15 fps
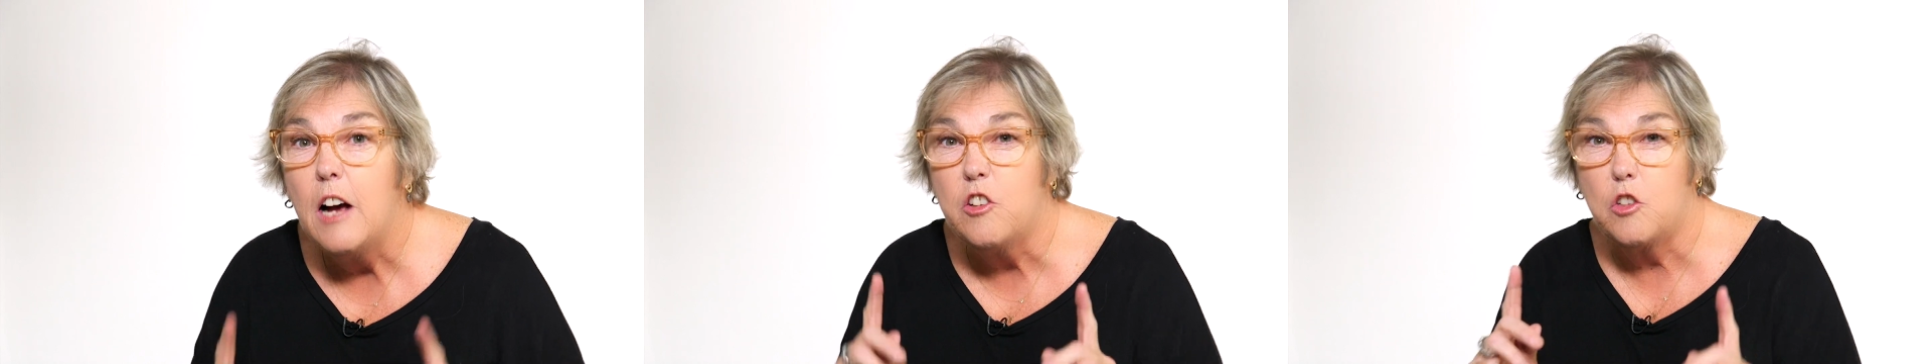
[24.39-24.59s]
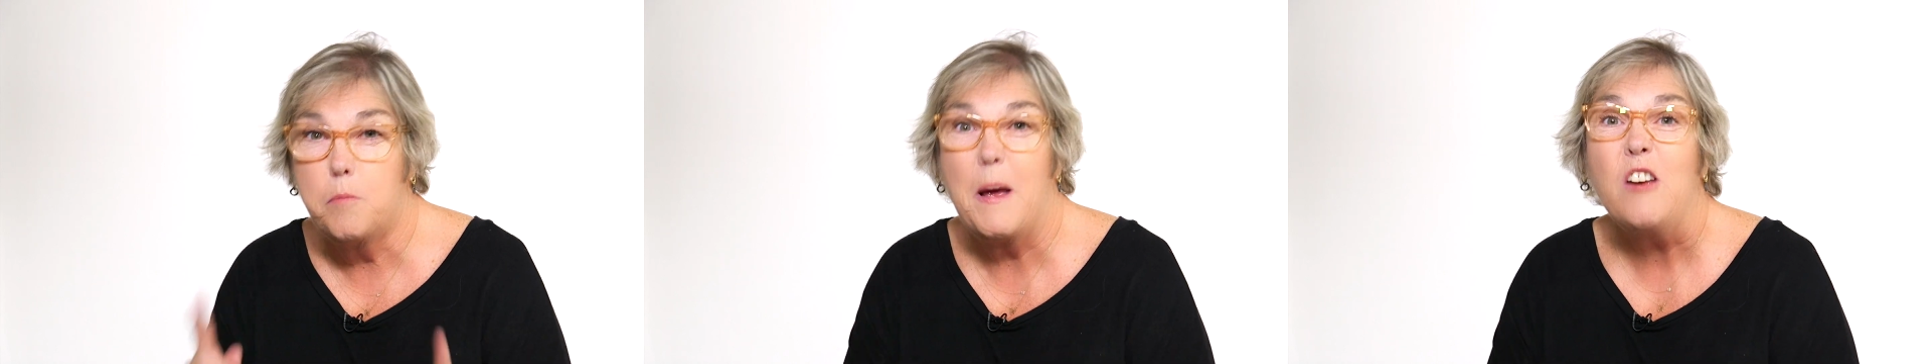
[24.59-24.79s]

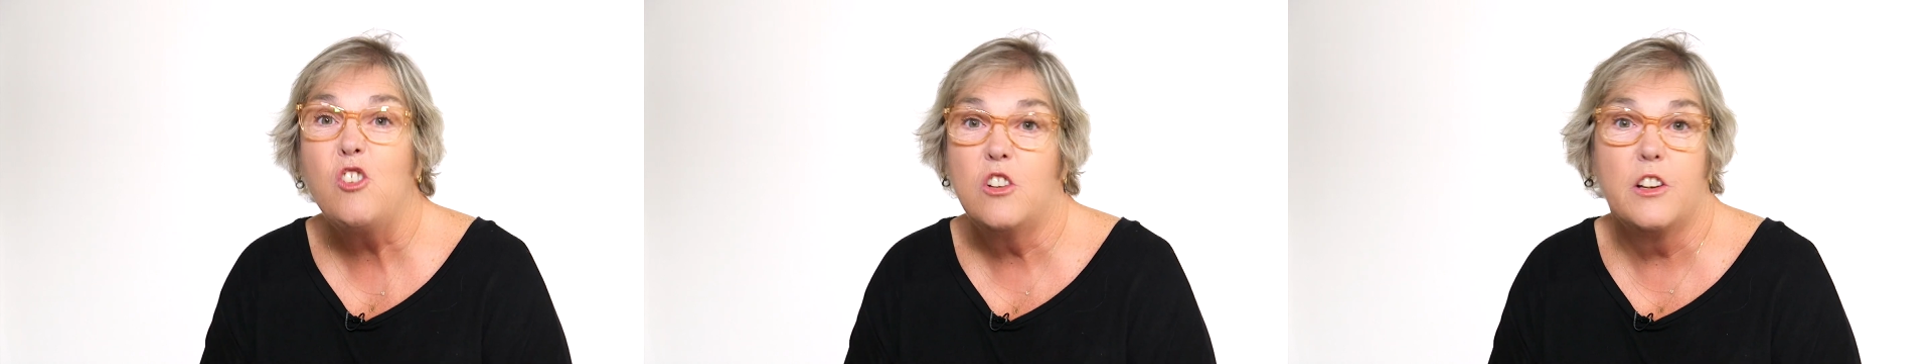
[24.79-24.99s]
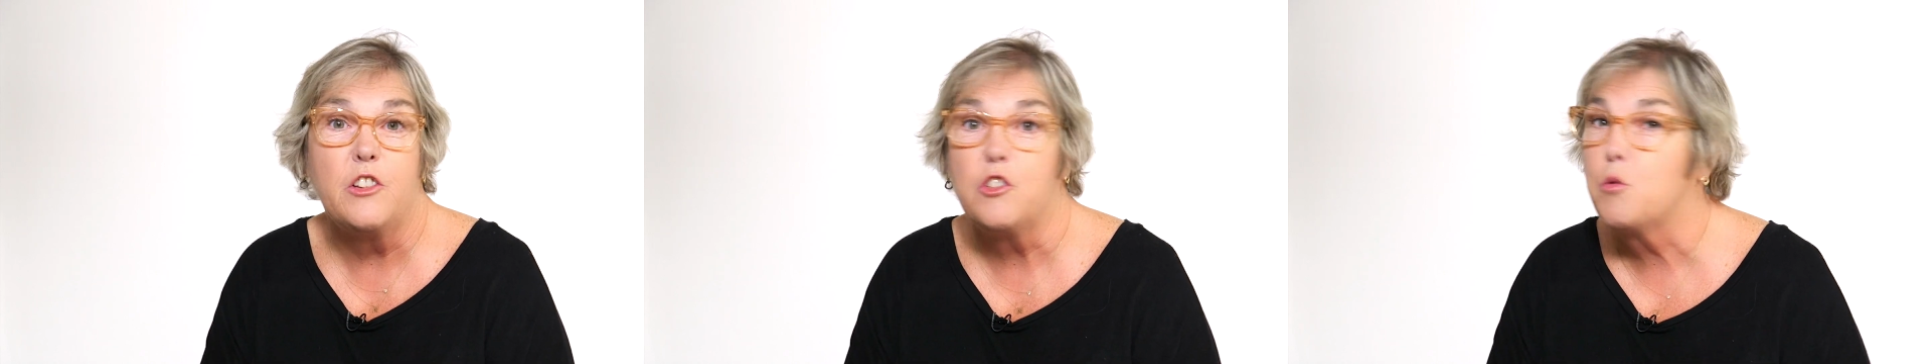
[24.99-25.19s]
A
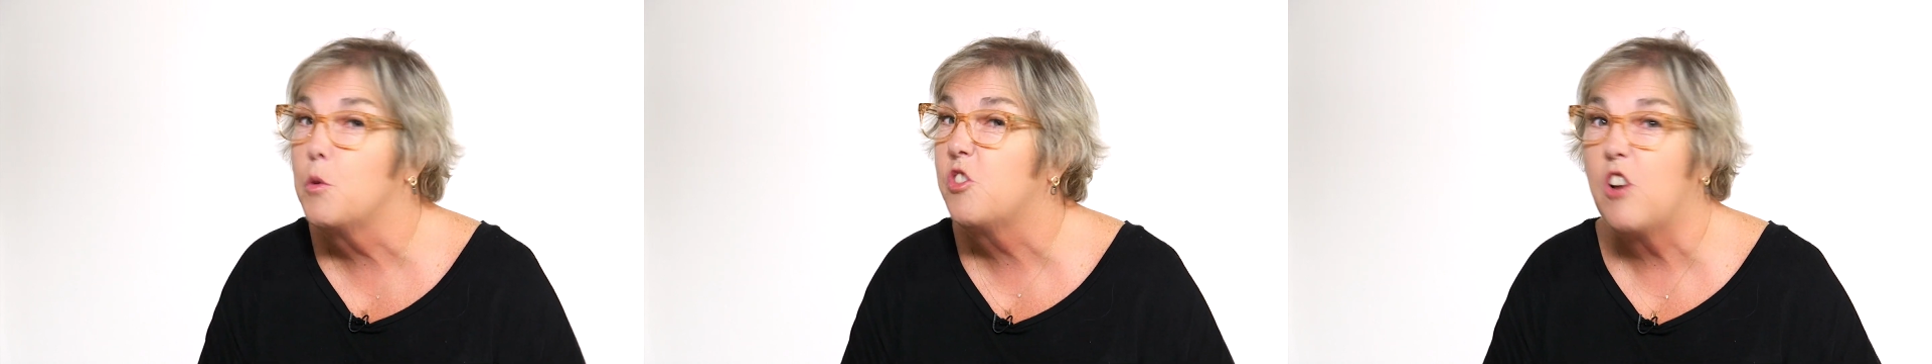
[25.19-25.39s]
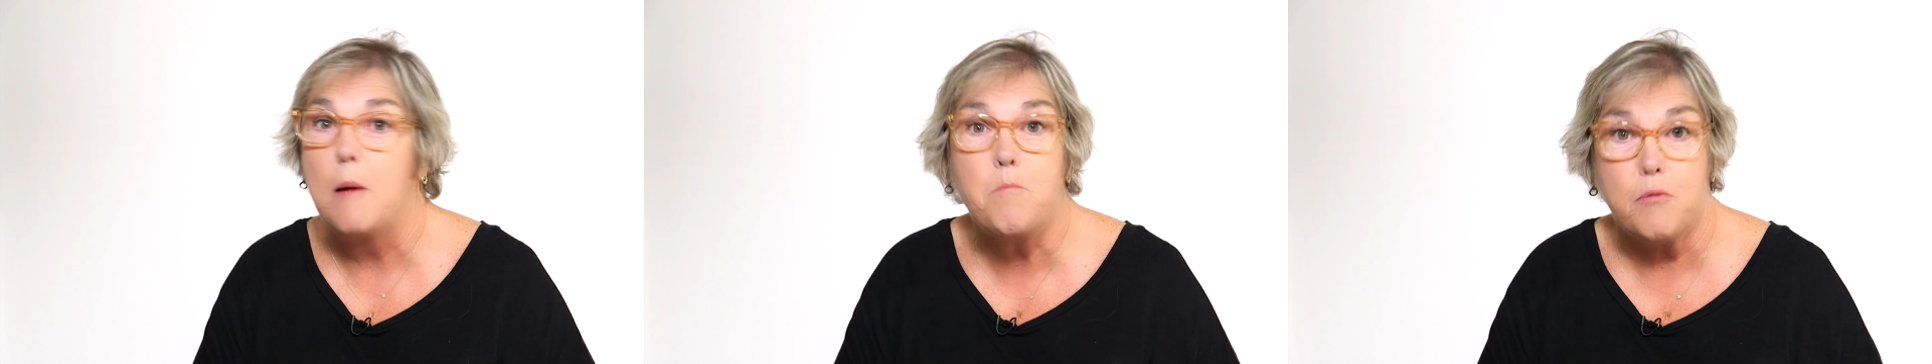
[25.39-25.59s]
specialist,
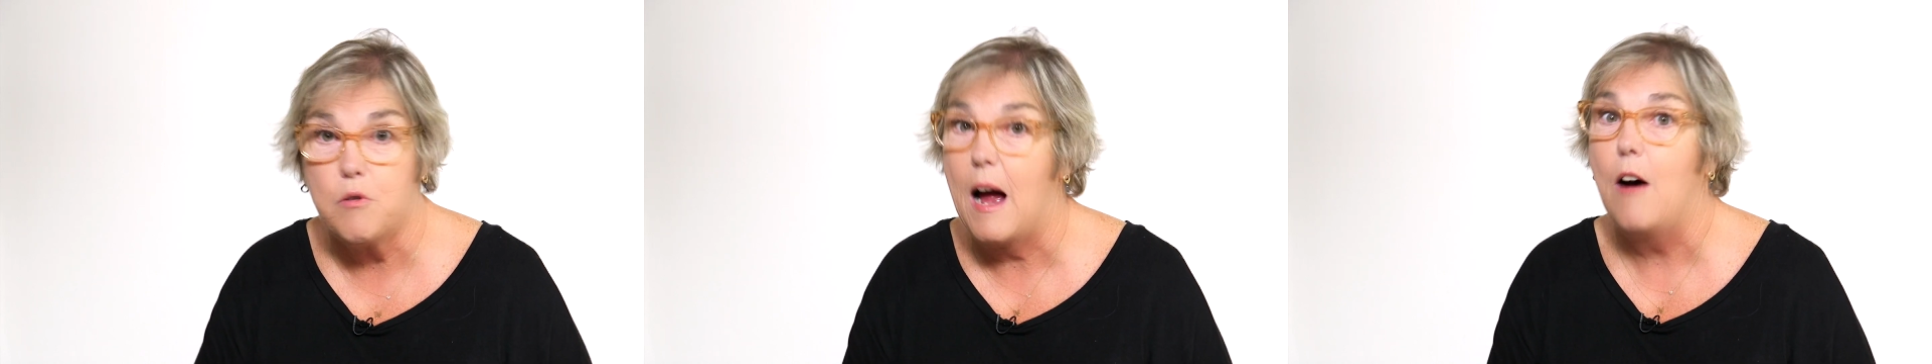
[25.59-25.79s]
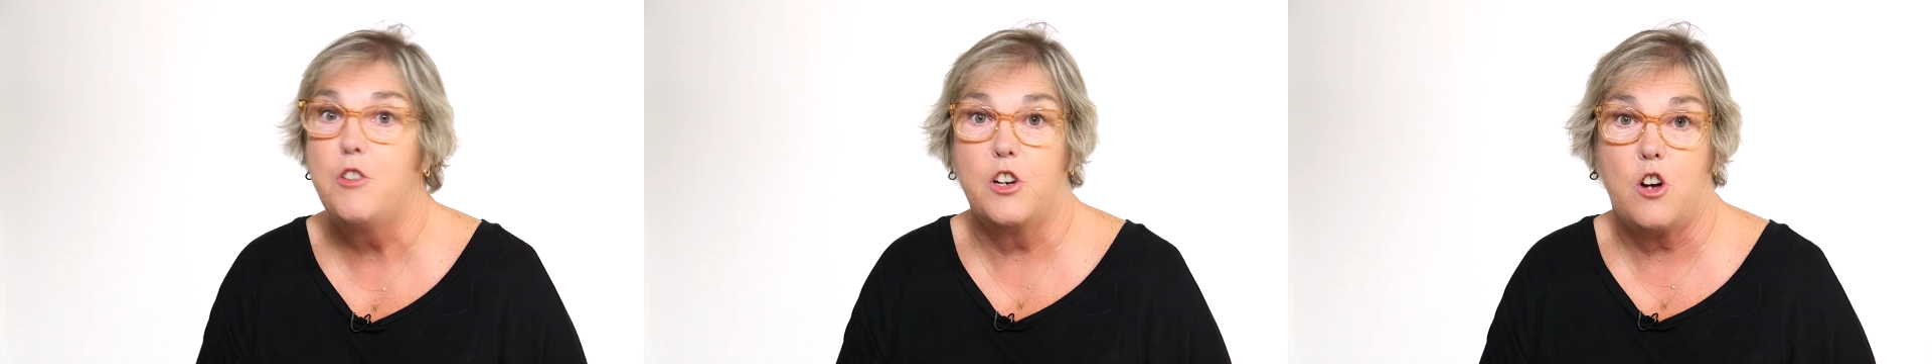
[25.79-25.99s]
which I'm
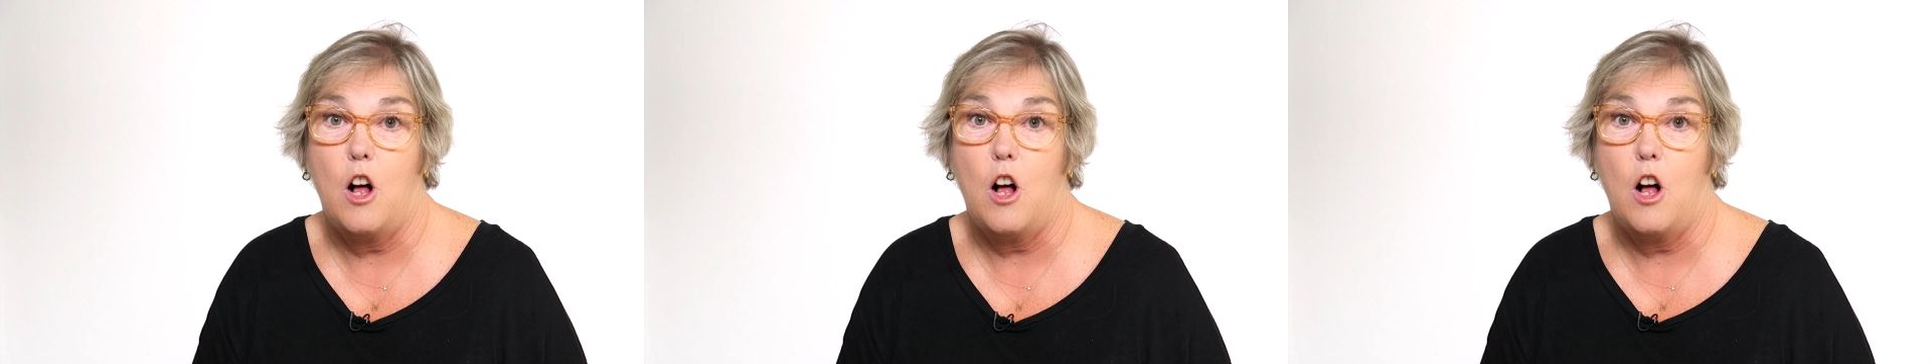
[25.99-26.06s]
proud to